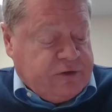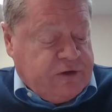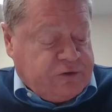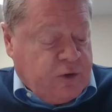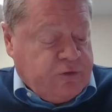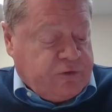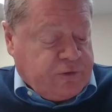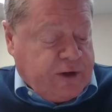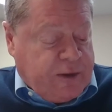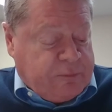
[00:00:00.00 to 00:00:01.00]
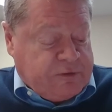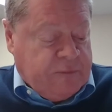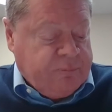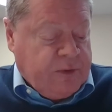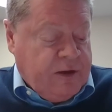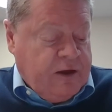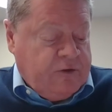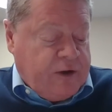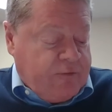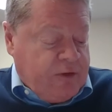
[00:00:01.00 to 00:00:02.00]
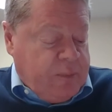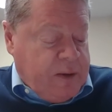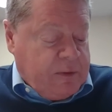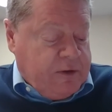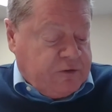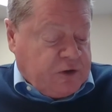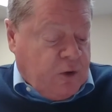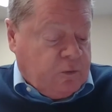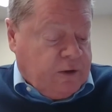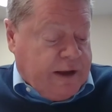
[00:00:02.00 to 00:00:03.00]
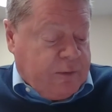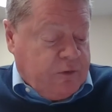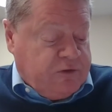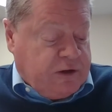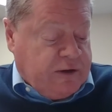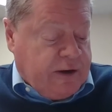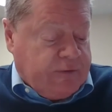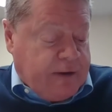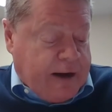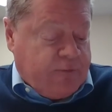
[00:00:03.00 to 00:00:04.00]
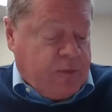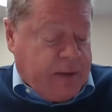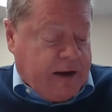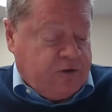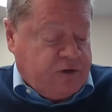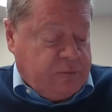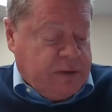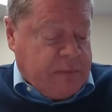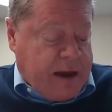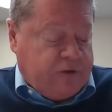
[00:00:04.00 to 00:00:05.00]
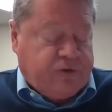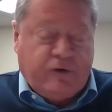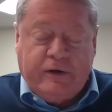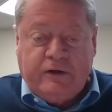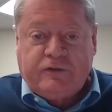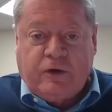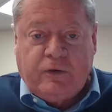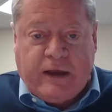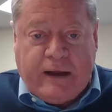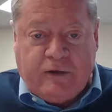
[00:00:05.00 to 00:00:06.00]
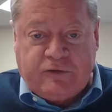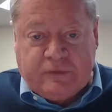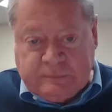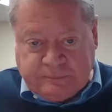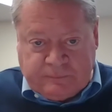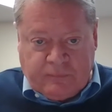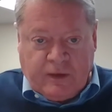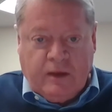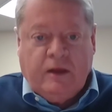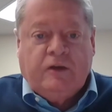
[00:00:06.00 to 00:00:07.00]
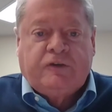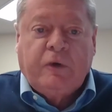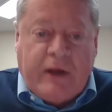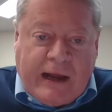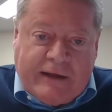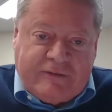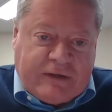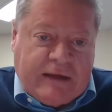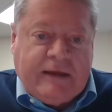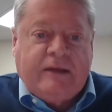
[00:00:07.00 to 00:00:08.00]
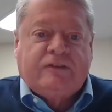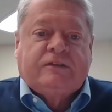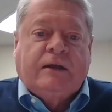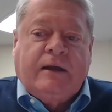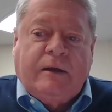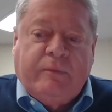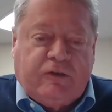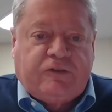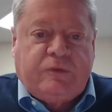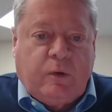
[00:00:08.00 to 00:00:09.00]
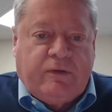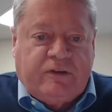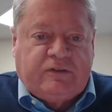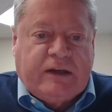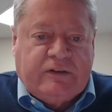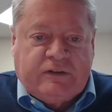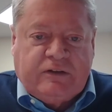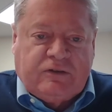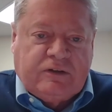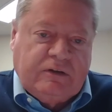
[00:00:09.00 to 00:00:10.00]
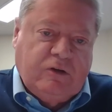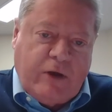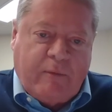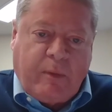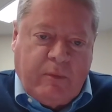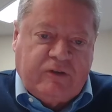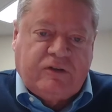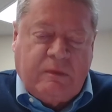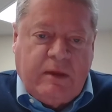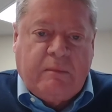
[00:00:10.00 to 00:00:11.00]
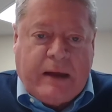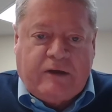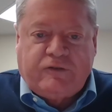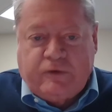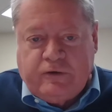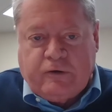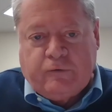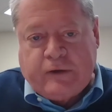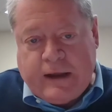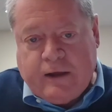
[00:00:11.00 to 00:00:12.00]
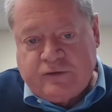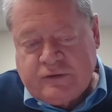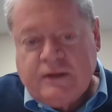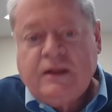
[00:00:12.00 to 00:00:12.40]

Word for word: in its own script, to every people in its own language, declaring that every man should be master in his own house. So, guys, I guess um, this what this says is you have permission to be the master in your own house.